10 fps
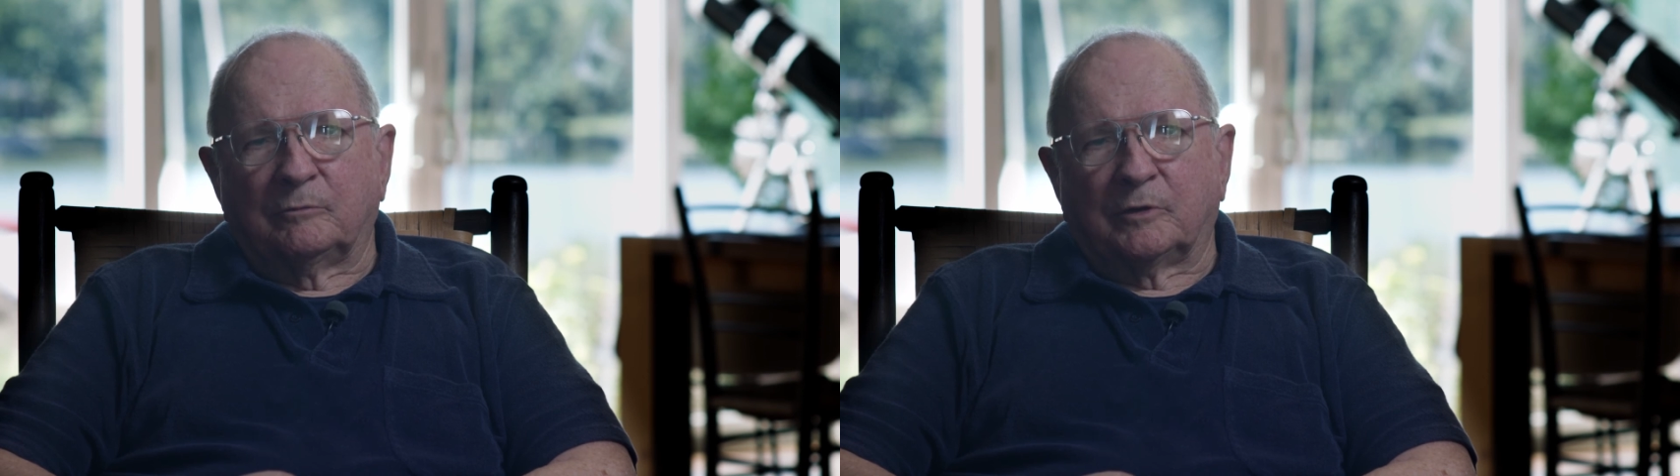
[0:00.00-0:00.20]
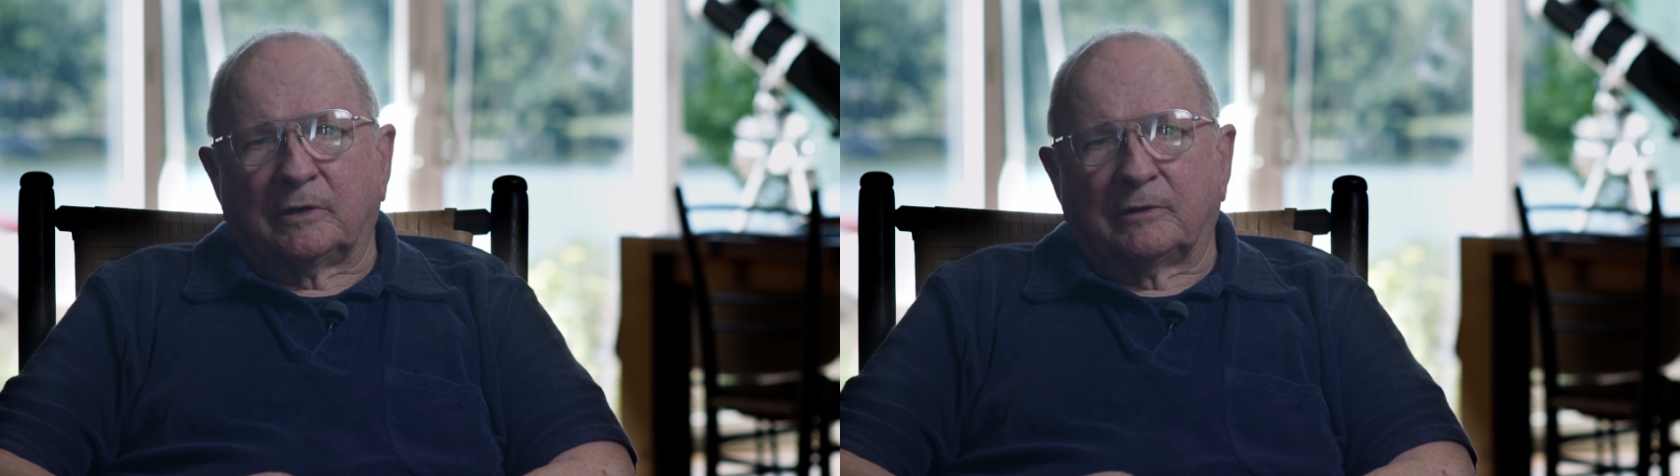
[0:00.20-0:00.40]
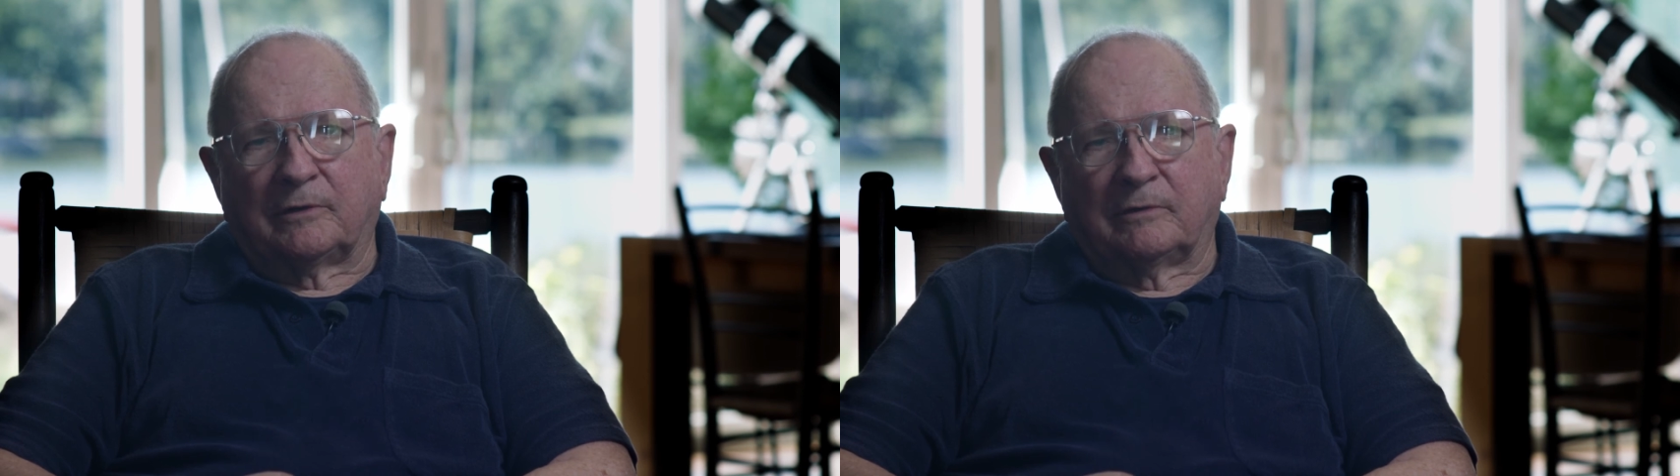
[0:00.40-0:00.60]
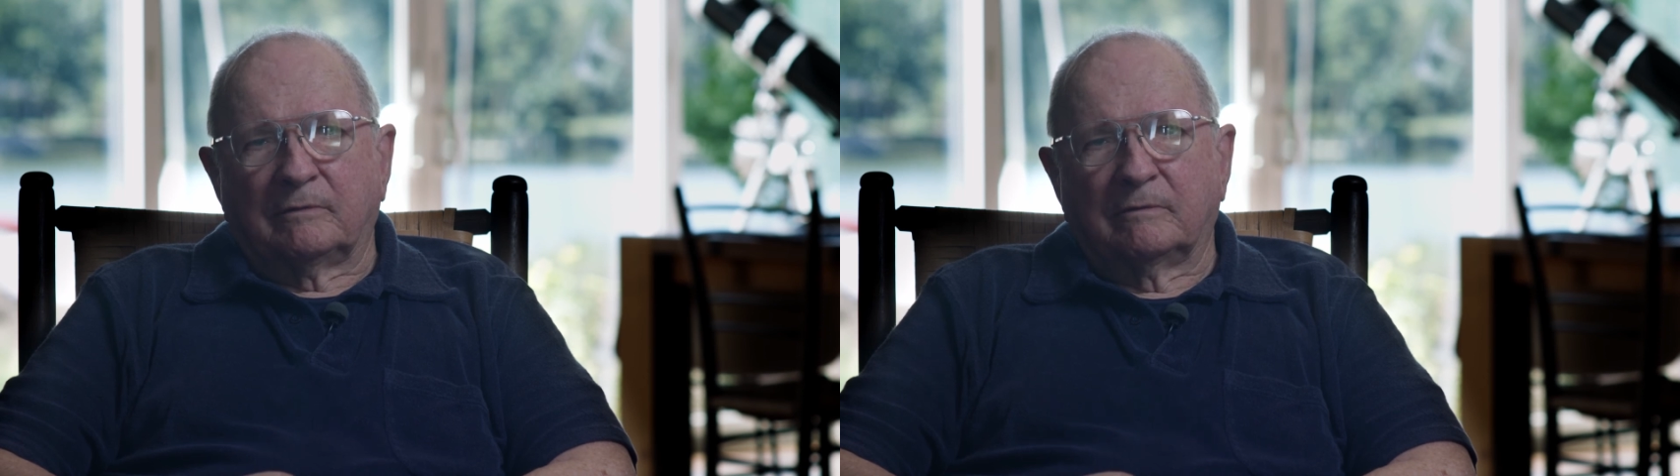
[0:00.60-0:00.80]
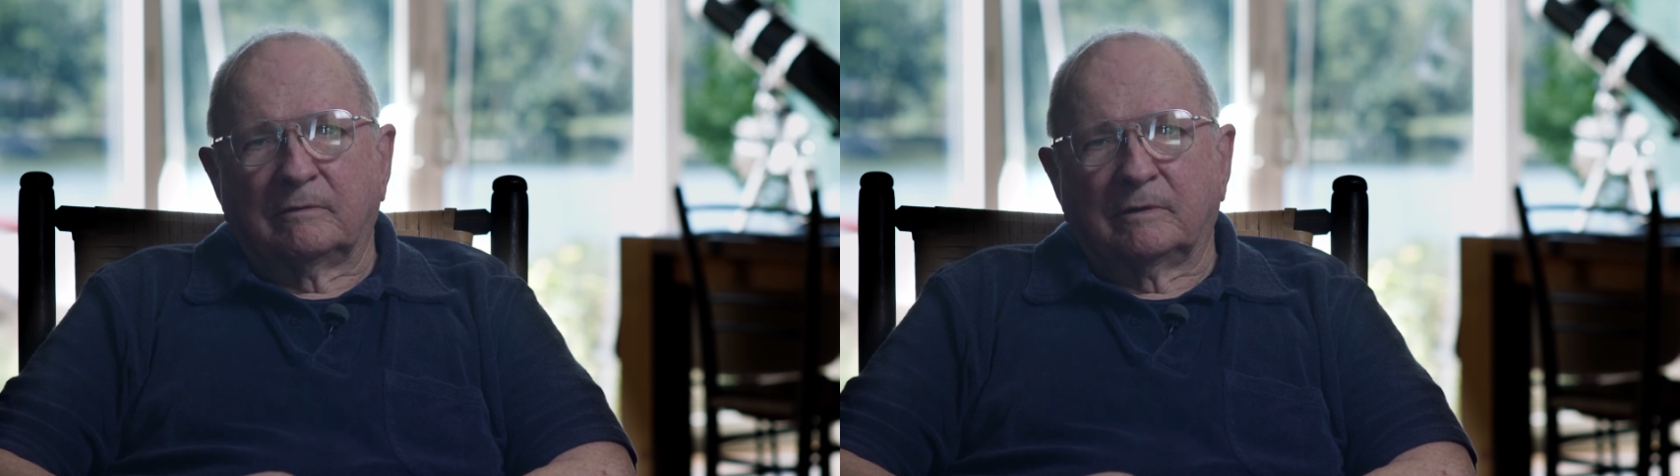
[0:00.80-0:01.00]
months.
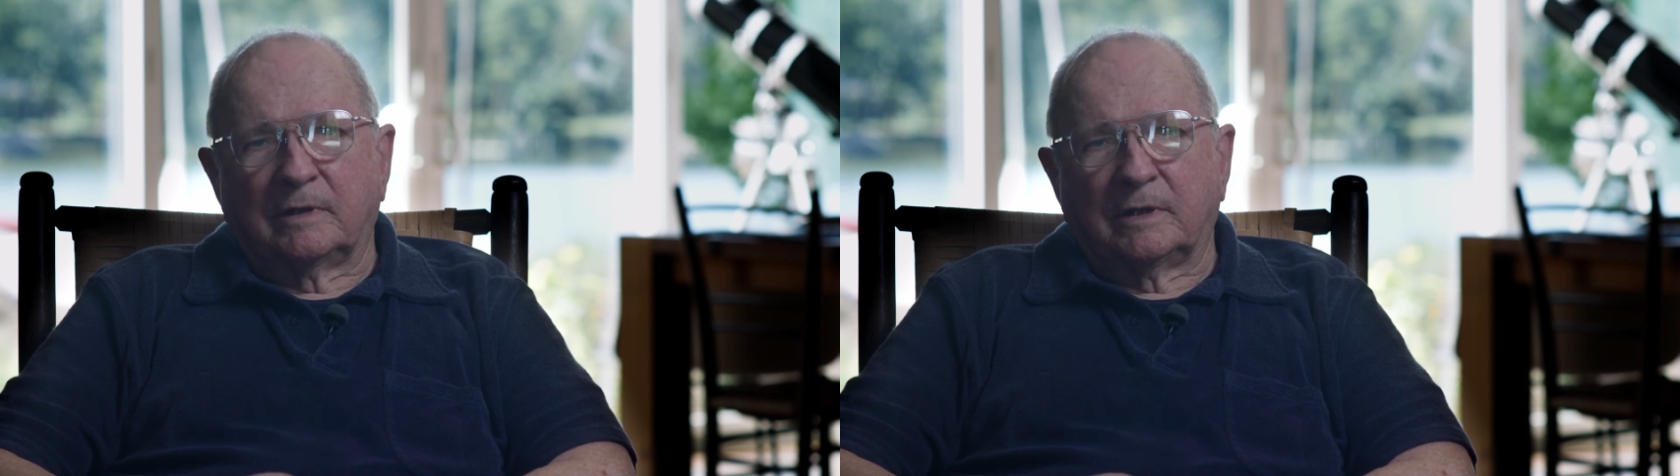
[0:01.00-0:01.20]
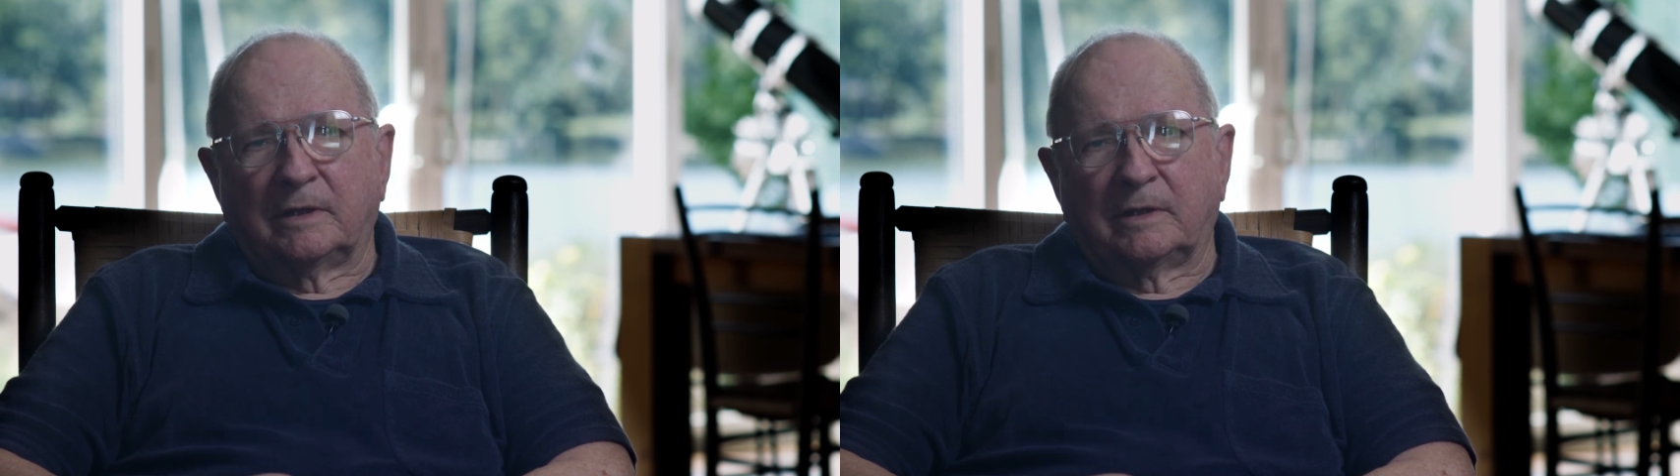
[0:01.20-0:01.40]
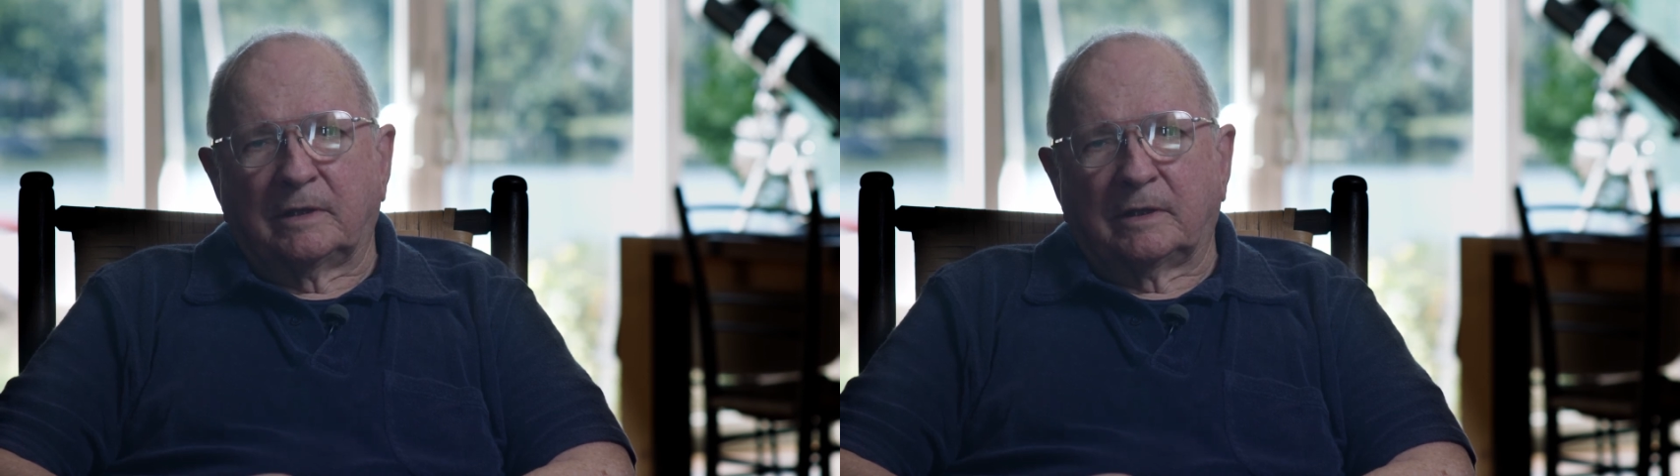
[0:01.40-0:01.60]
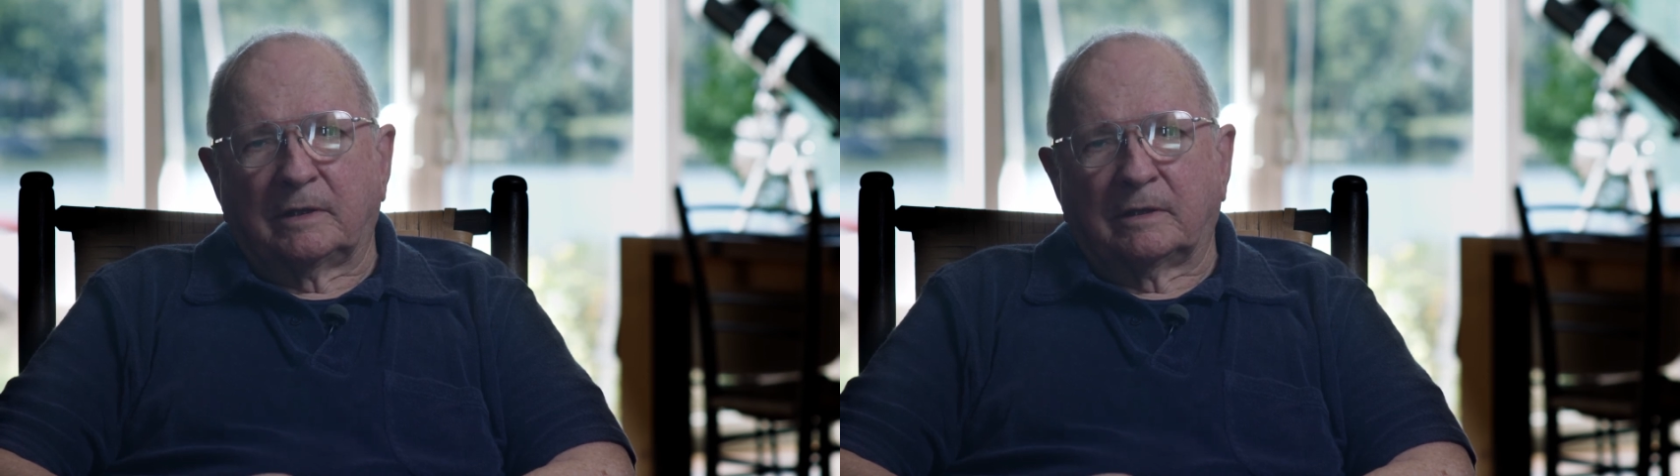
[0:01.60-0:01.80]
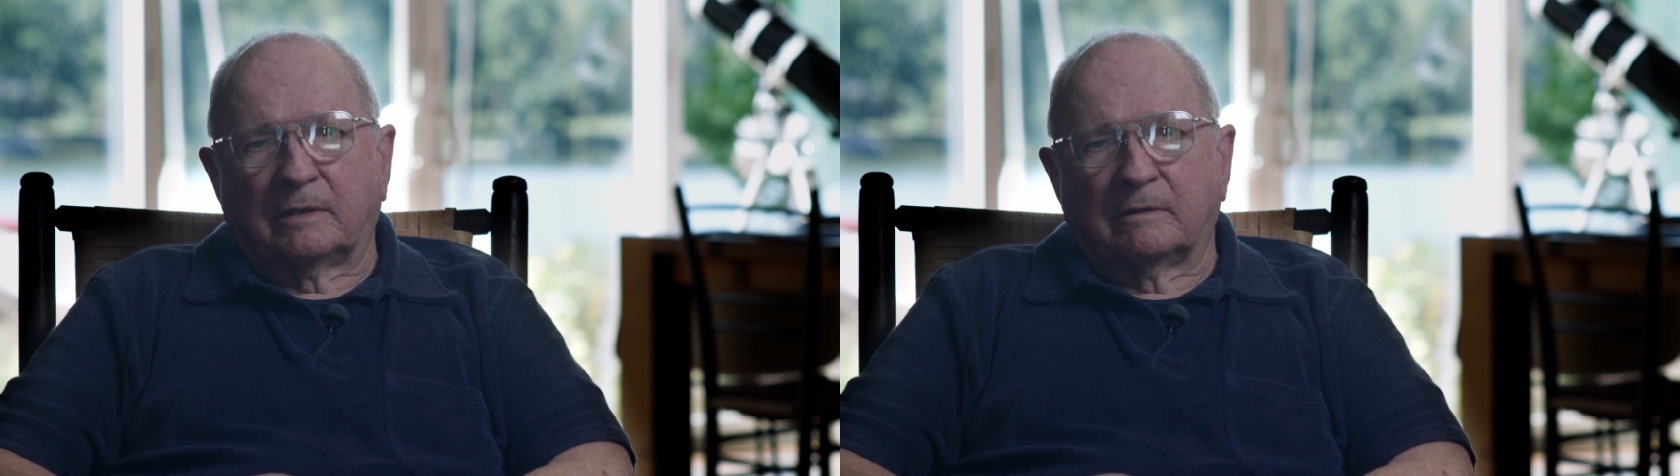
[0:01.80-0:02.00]
And